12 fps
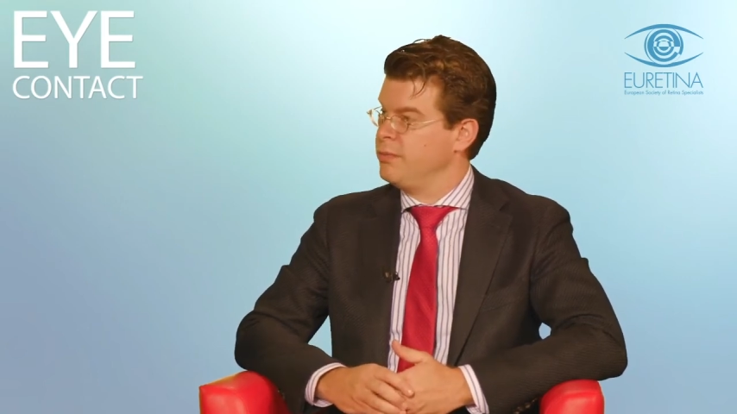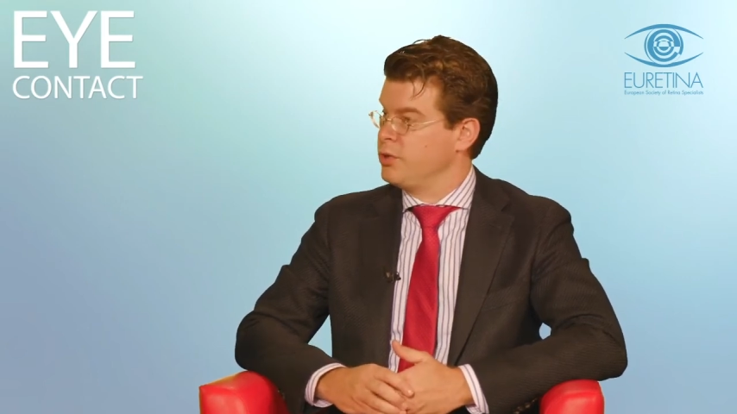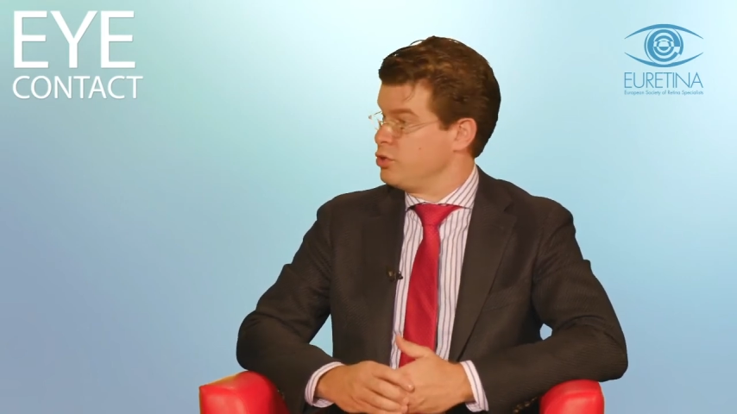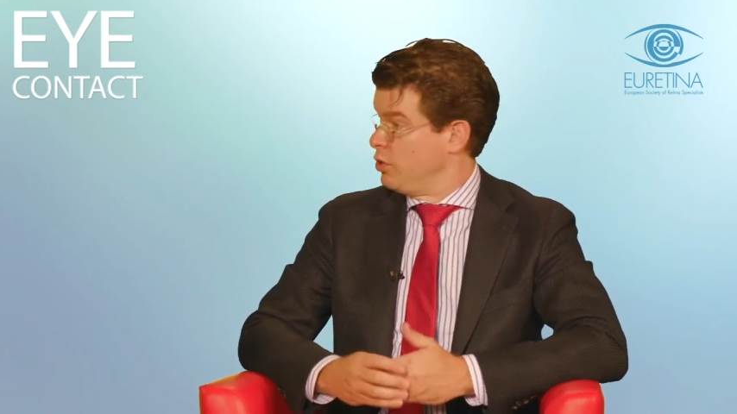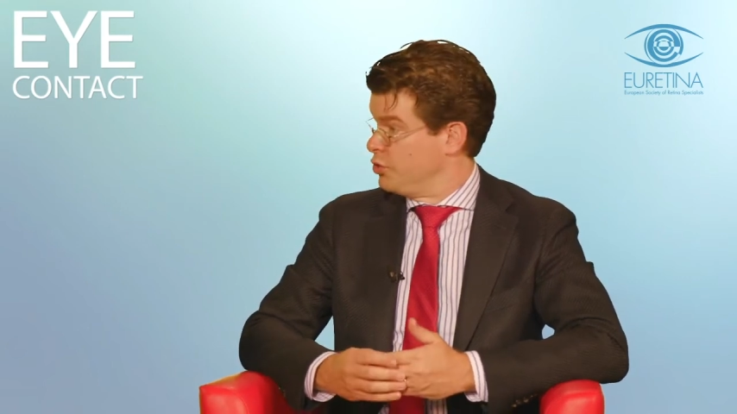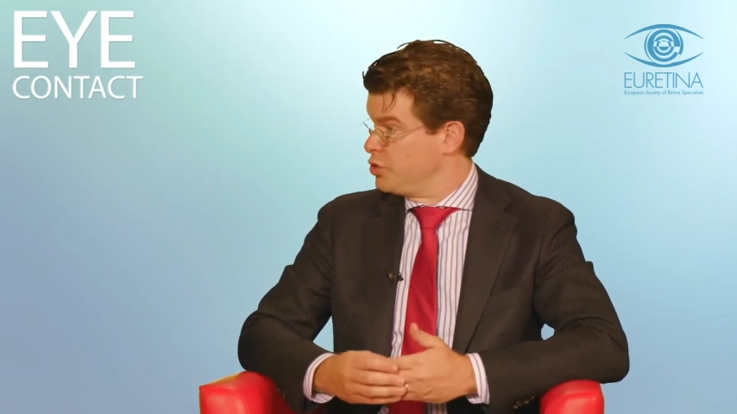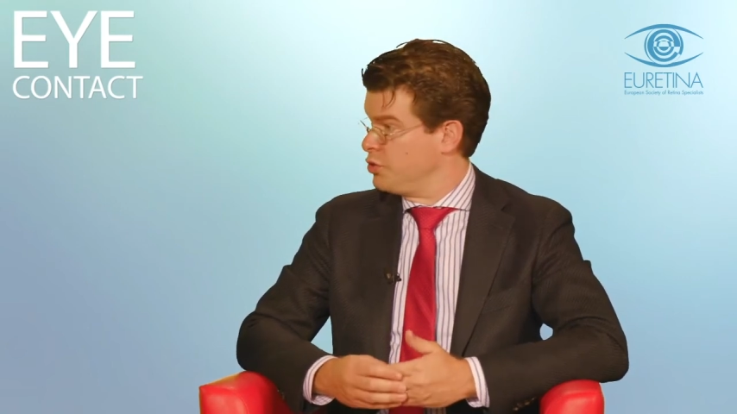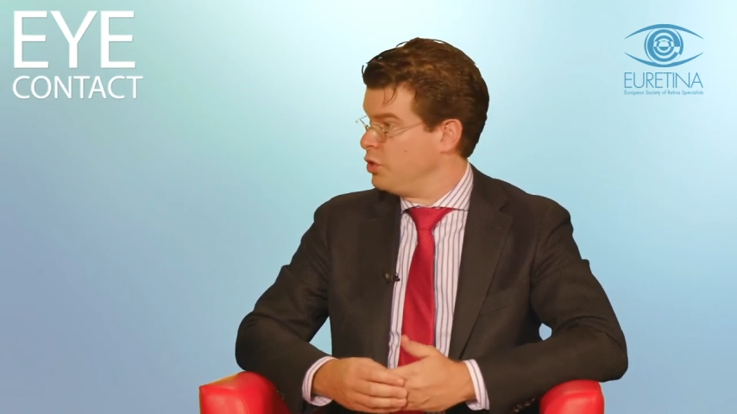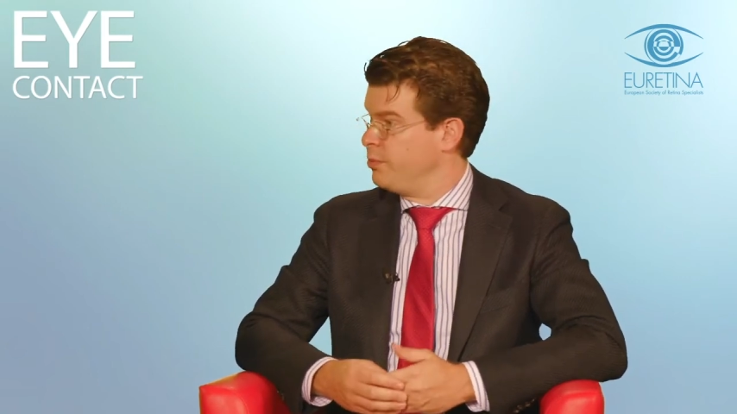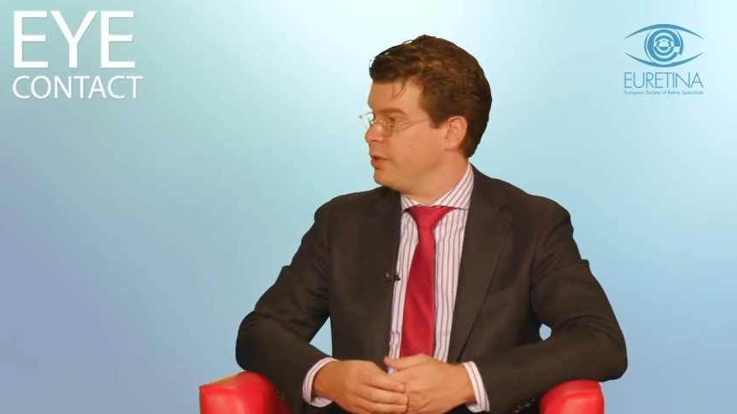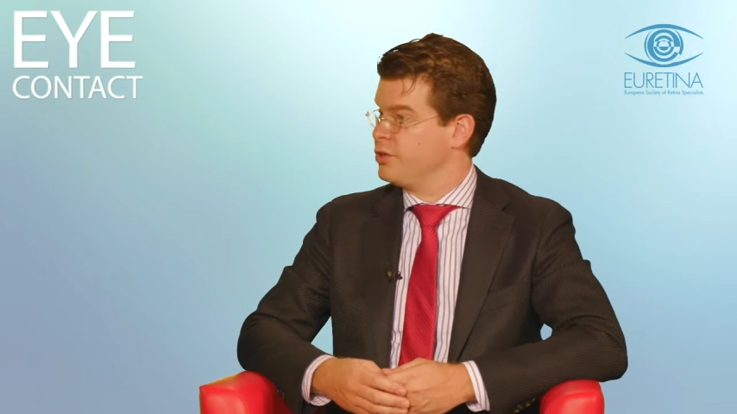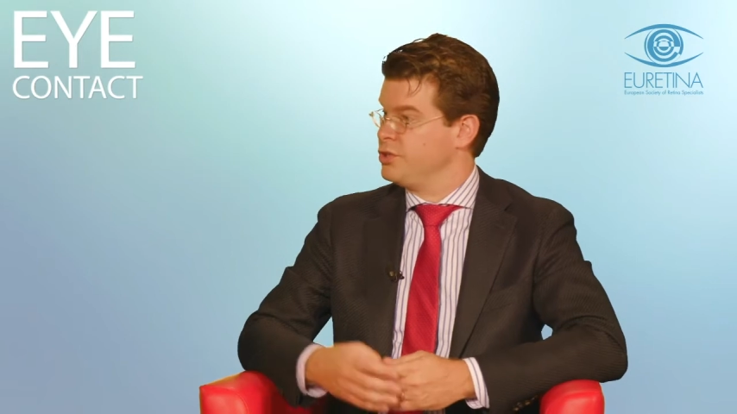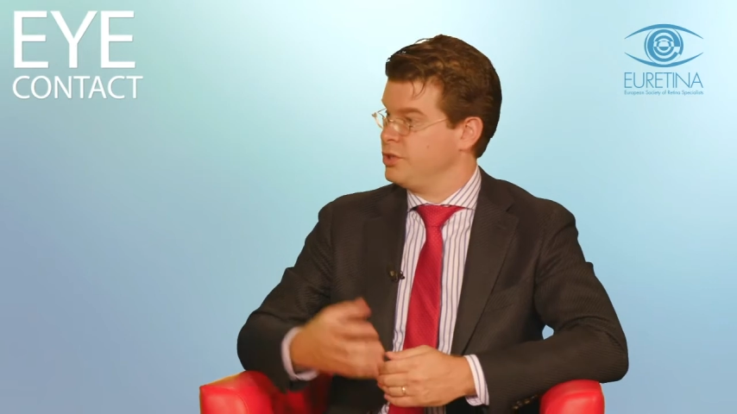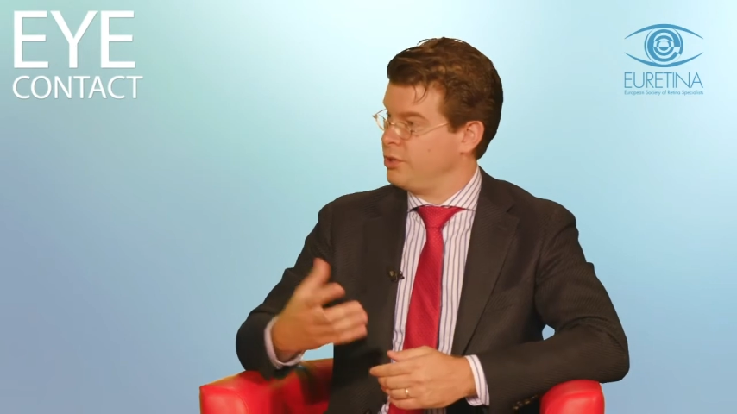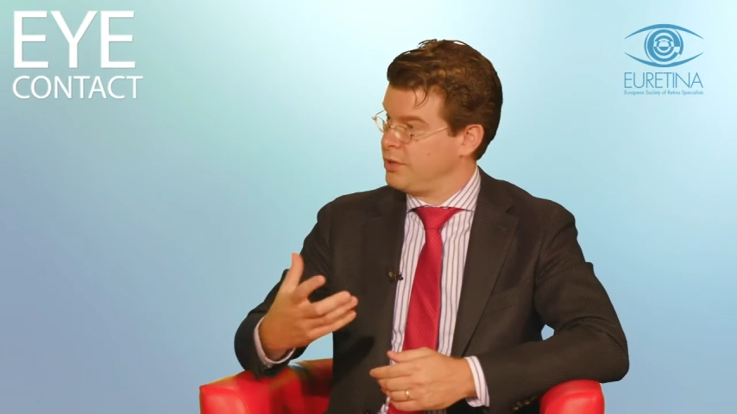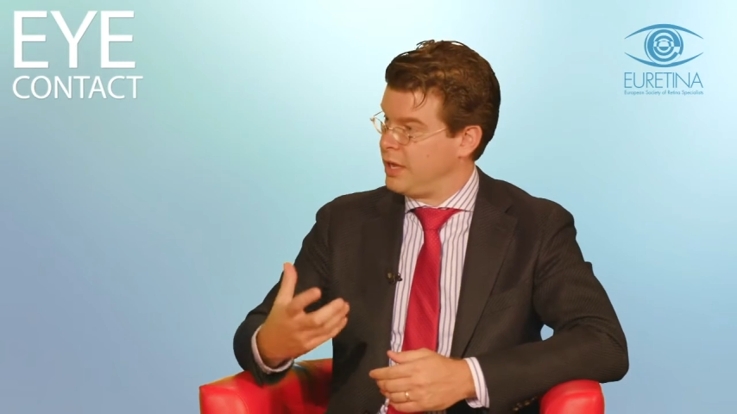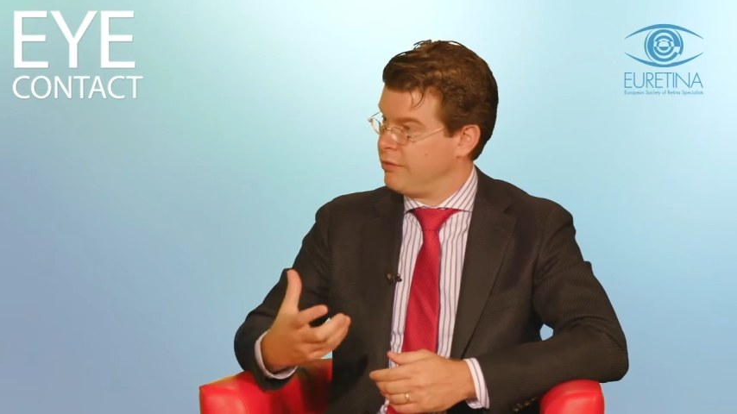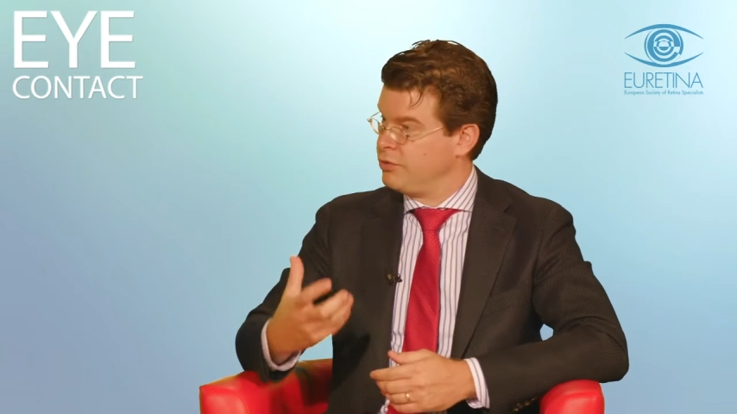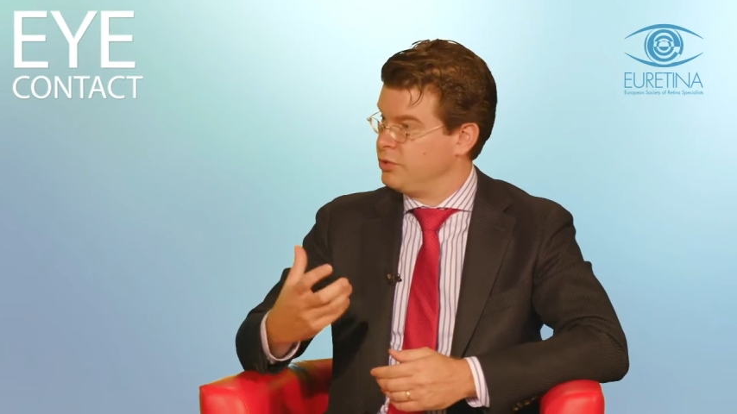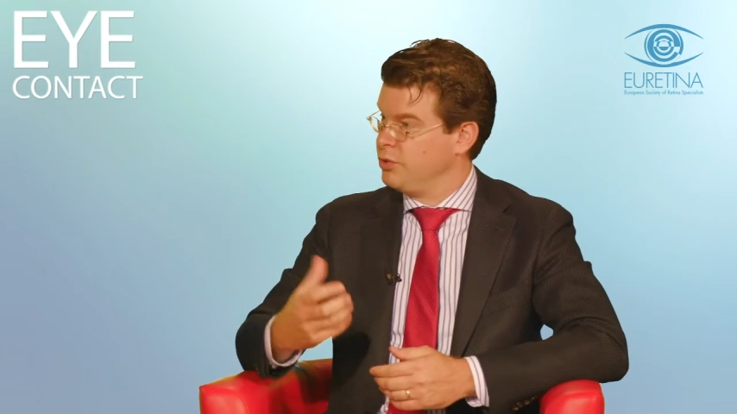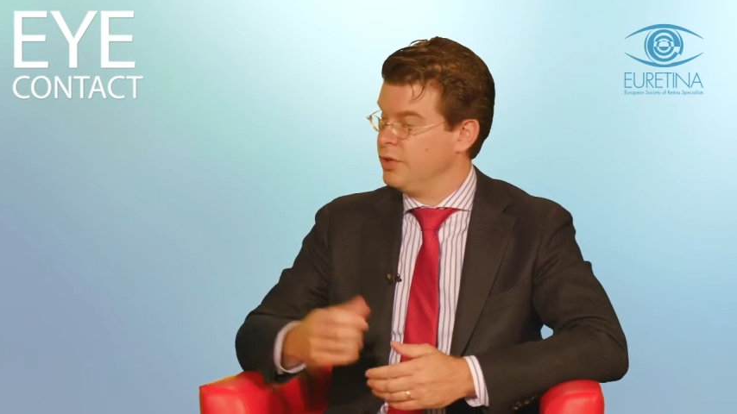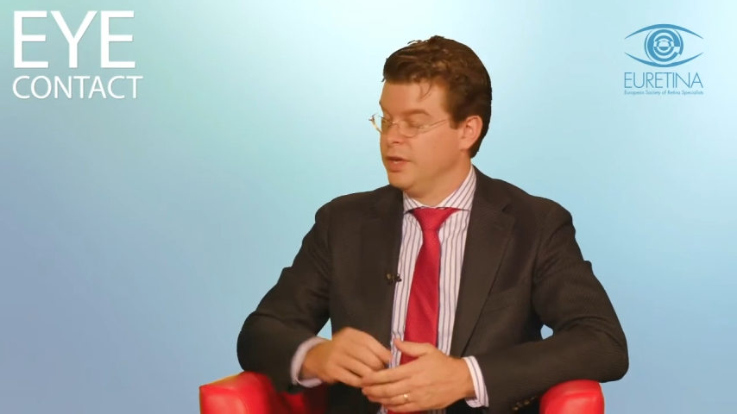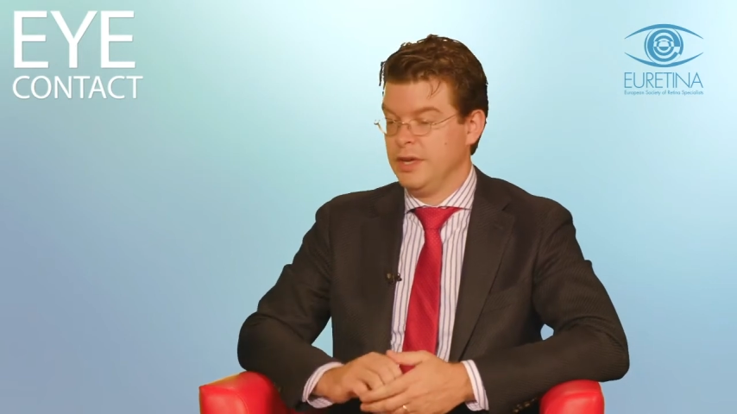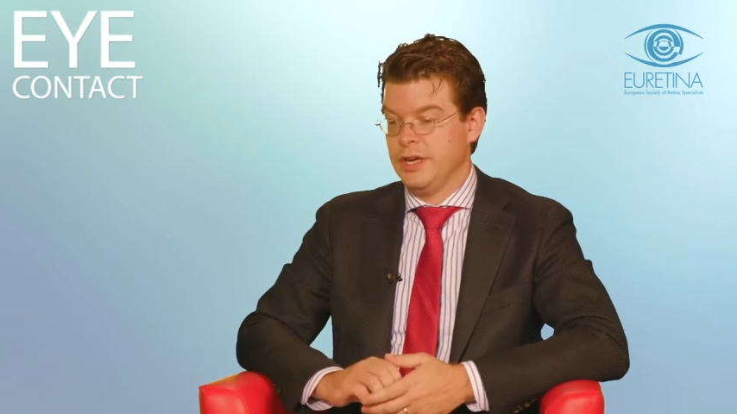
most logical because you don't have to